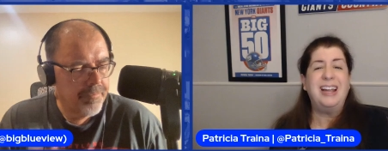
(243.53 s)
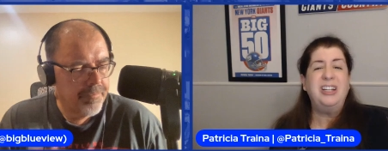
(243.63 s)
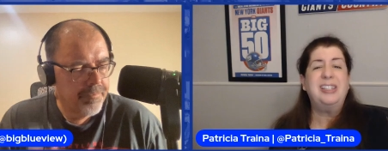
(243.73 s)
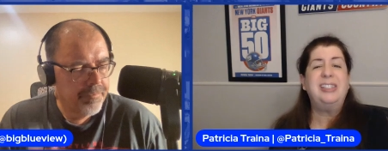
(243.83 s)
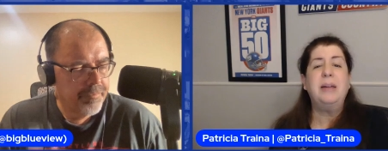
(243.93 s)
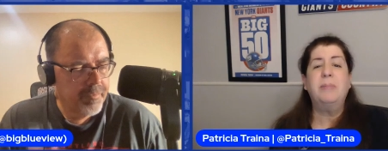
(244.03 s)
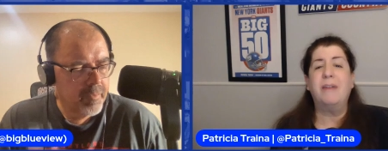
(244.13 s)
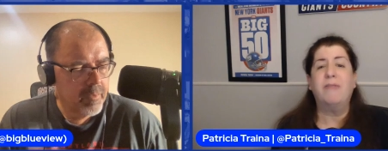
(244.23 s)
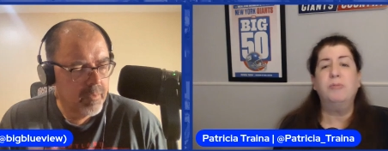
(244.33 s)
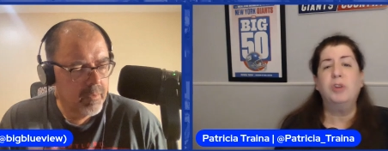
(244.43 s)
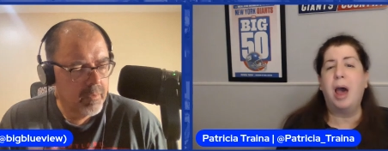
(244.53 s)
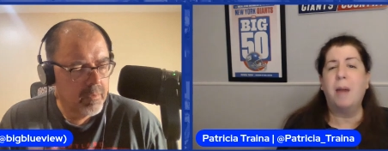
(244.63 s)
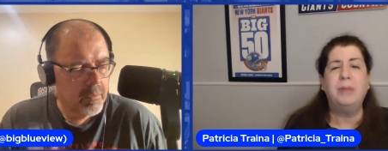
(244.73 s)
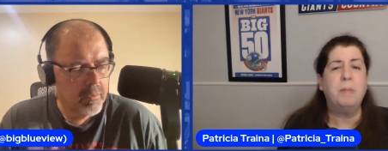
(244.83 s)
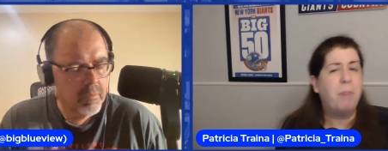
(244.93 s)
Speaker 1: it just seemed like from
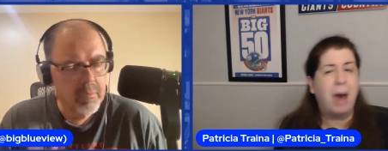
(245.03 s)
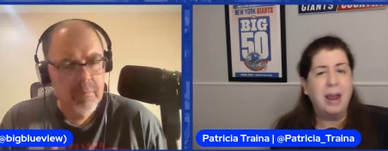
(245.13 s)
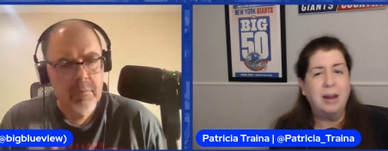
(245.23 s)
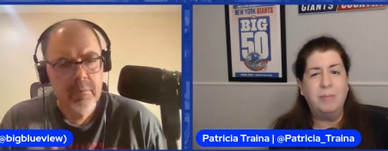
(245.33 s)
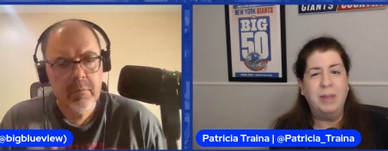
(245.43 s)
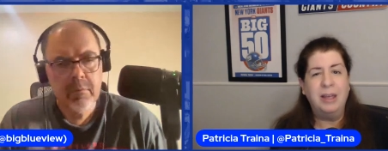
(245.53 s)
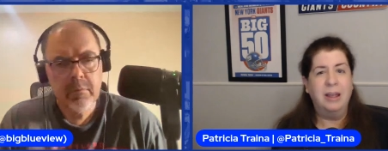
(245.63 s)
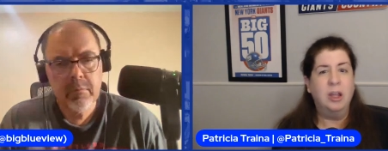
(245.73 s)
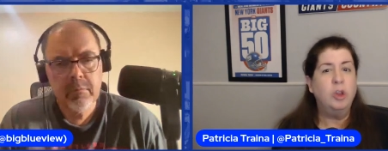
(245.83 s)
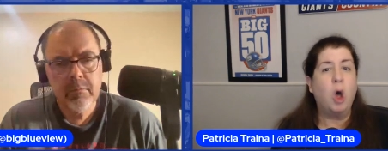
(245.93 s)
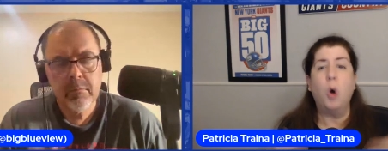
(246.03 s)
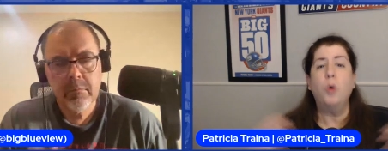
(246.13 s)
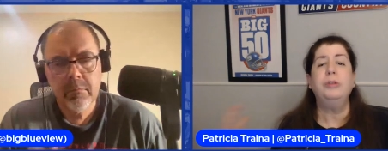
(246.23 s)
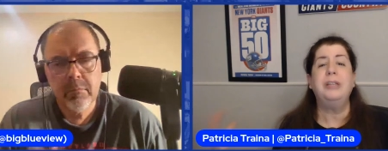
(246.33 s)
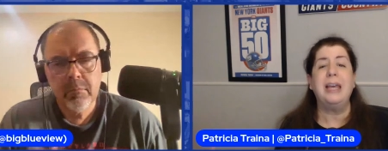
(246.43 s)
top to bottom, the
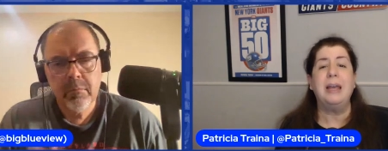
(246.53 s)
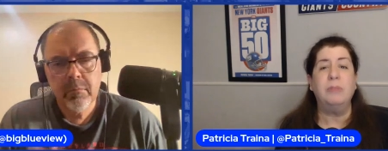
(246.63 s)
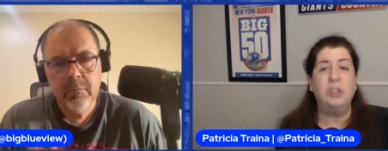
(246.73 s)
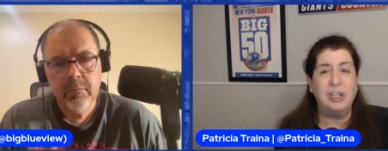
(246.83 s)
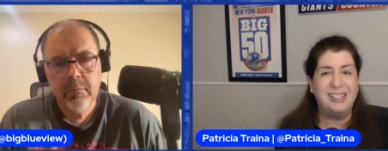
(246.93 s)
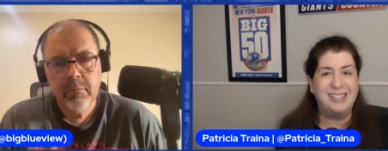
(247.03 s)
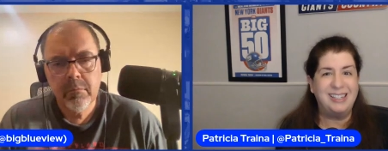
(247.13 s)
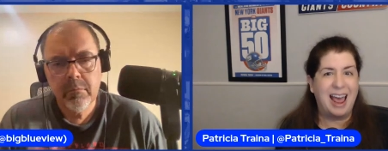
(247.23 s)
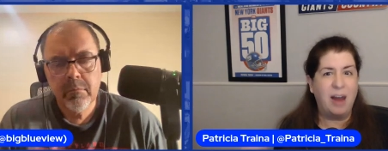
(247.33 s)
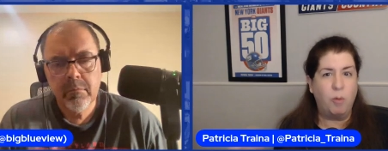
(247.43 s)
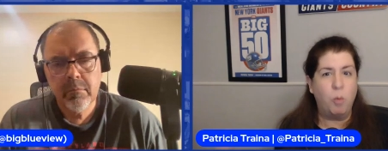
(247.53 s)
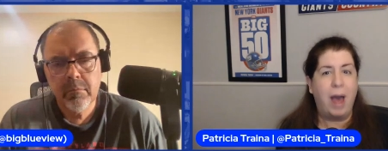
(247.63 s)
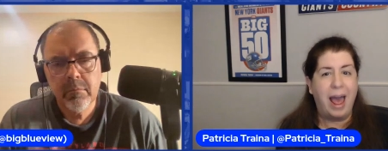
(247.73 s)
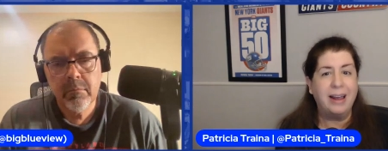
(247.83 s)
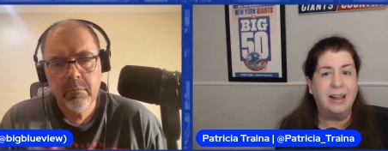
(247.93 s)
whole team was just out of
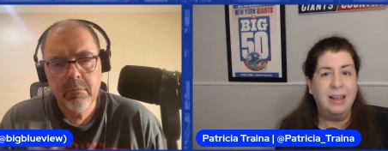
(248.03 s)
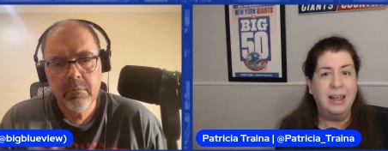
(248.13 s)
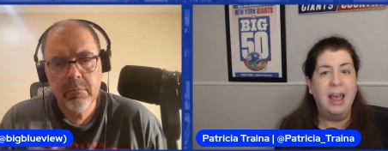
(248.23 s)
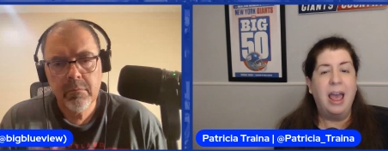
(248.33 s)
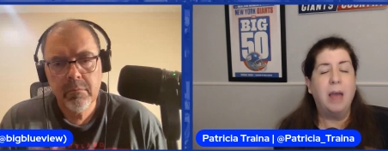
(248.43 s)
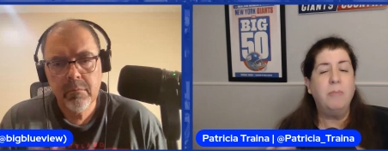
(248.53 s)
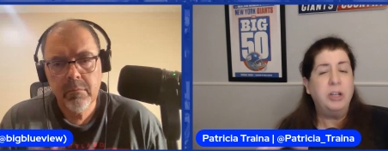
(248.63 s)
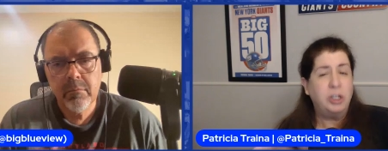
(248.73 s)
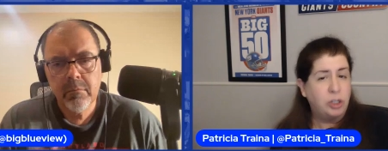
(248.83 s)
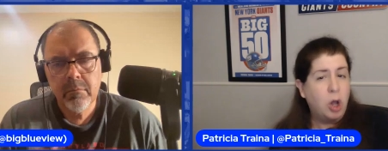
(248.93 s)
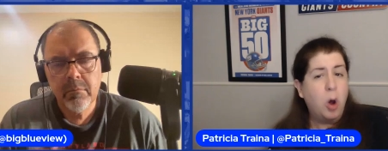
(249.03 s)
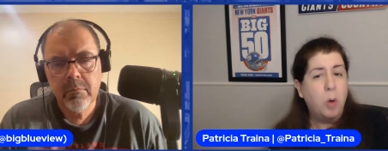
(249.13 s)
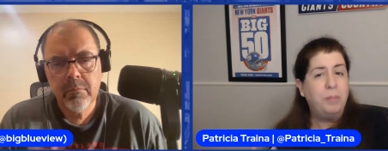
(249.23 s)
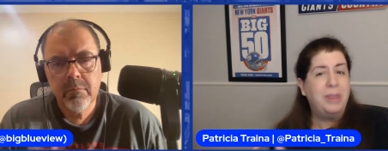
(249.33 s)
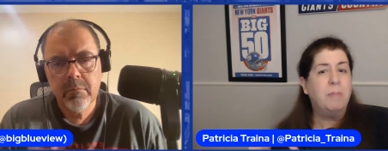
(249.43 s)
whack, and we just
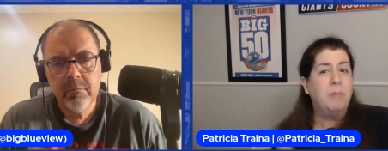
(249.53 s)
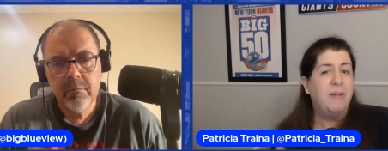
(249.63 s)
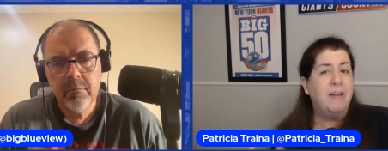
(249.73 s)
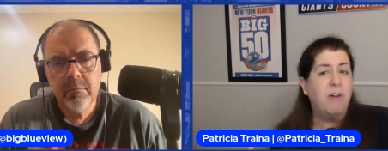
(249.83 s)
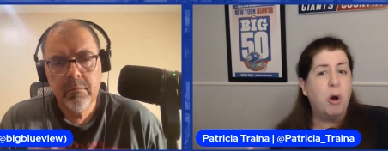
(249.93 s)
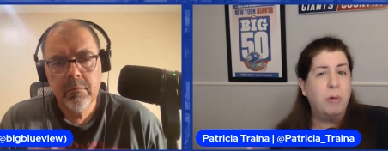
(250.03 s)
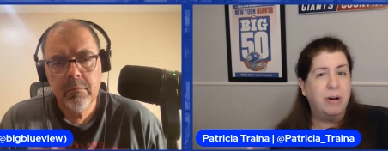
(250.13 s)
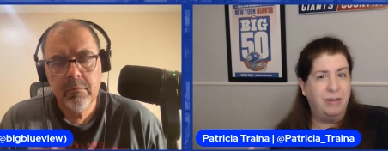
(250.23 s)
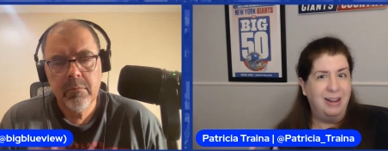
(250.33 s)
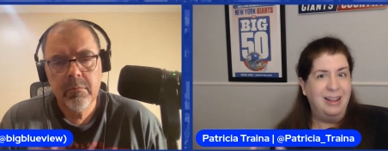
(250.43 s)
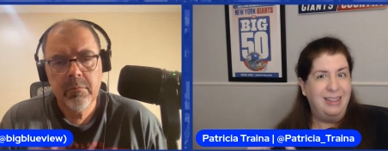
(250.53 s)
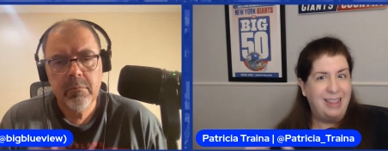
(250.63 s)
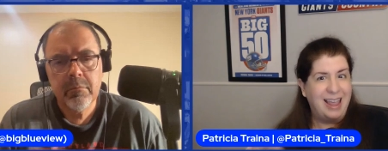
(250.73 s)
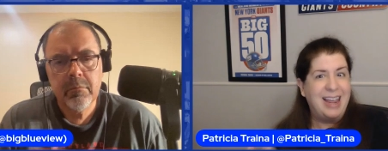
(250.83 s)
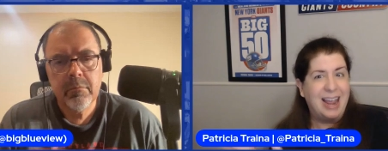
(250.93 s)
hope that moving forward
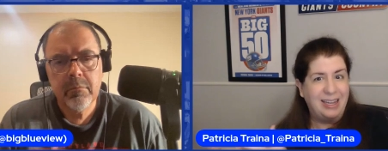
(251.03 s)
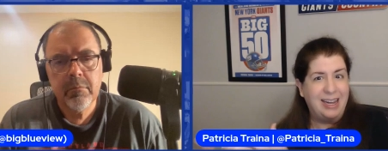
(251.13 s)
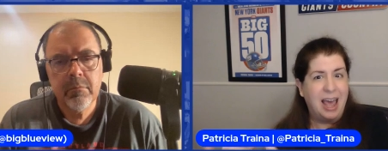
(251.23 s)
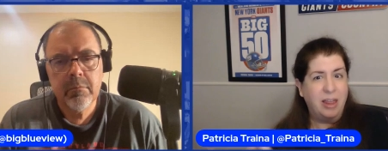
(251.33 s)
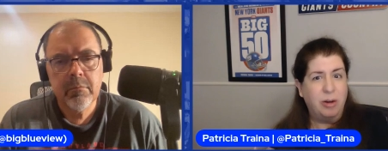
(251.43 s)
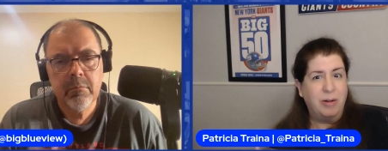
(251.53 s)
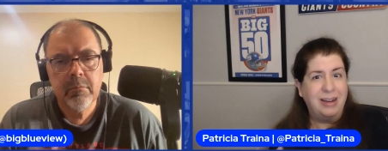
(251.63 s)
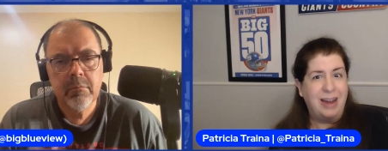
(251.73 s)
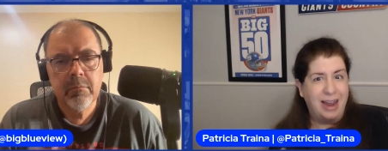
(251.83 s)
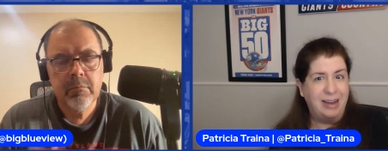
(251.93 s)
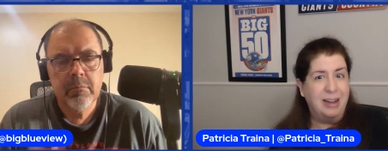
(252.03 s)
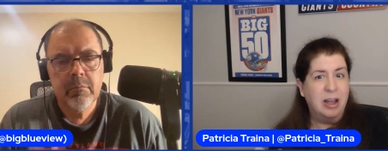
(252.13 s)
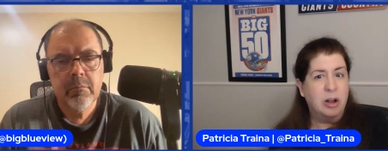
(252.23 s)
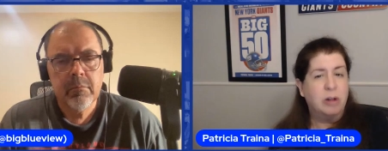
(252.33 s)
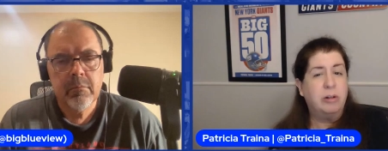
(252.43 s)
they get together and and
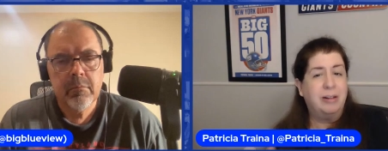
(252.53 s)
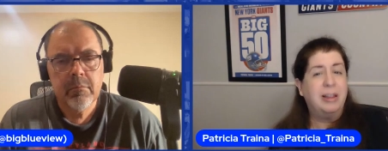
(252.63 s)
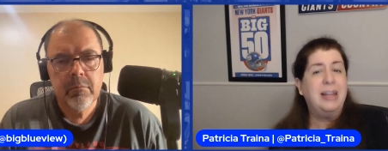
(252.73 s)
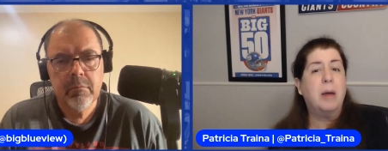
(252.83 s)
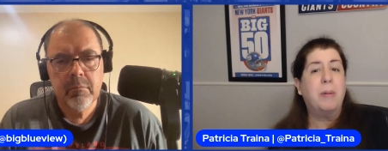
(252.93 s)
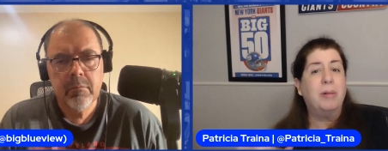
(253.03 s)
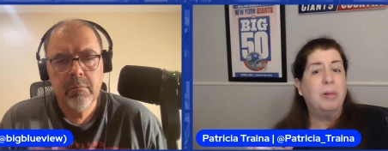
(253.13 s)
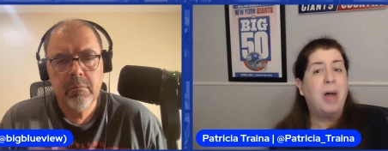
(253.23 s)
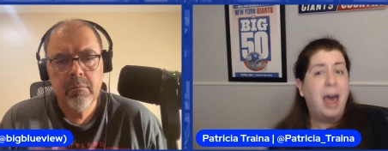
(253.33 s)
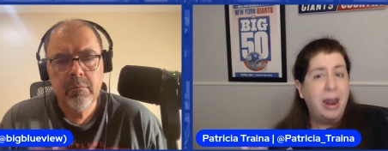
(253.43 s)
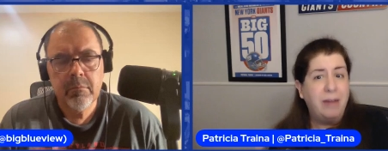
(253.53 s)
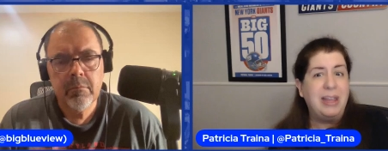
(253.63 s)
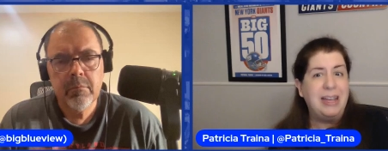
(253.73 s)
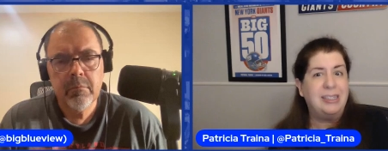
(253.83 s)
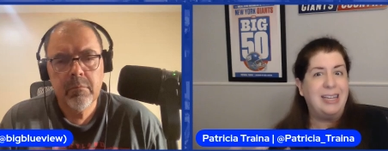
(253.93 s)
clean up a lot of
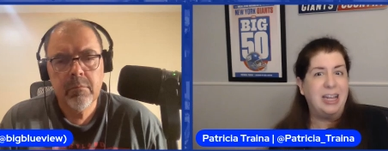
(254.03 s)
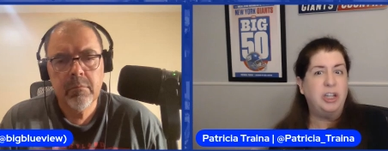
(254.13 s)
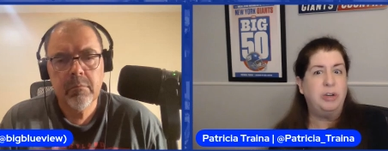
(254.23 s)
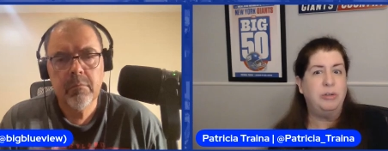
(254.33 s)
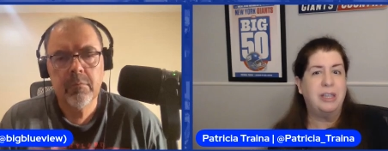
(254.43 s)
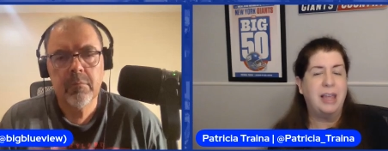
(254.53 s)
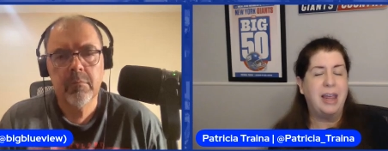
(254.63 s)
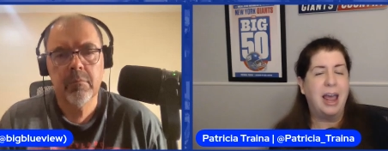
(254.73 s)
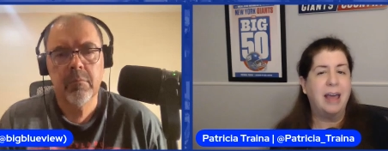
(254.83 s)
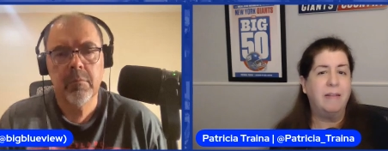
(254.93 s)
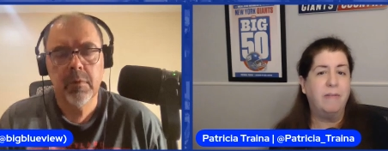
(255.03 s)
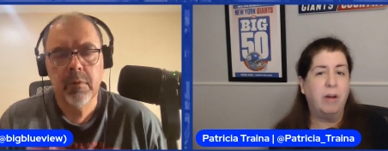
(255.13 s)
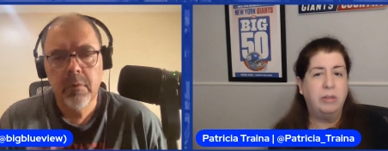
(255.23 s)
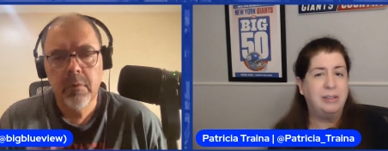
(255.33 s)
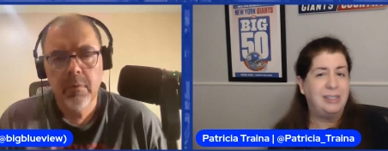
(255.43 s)
these issues that they had in the,
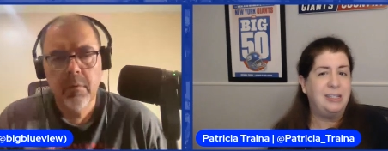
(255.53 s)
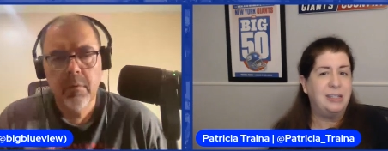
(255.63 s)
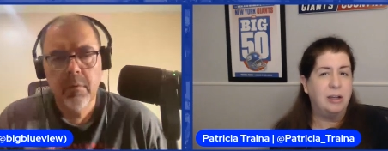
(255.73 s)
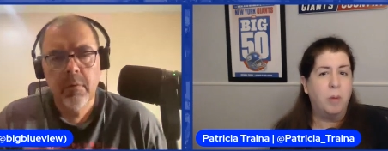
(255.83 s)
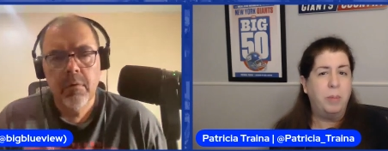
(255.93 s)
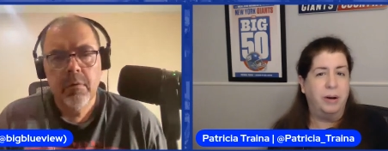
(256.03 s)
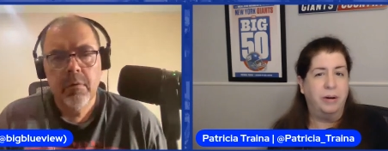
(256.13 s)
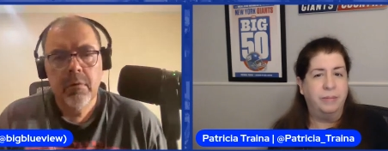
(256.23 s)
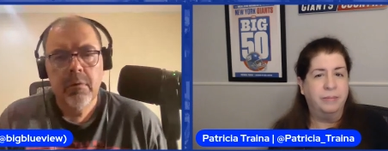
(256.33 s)
the season opener.